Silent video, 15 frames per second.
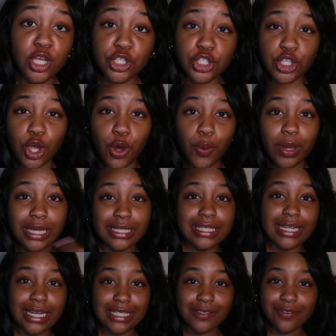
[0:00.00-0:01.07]
So in
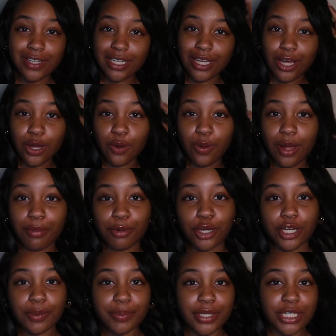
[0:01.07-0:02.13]
today's video, I'm
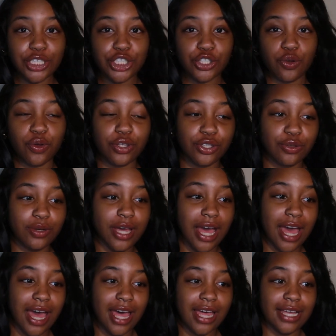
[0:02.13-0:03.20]
gonna be showing you
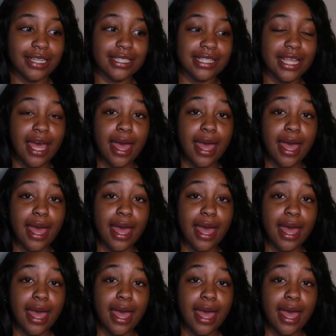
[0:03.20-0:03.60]
guys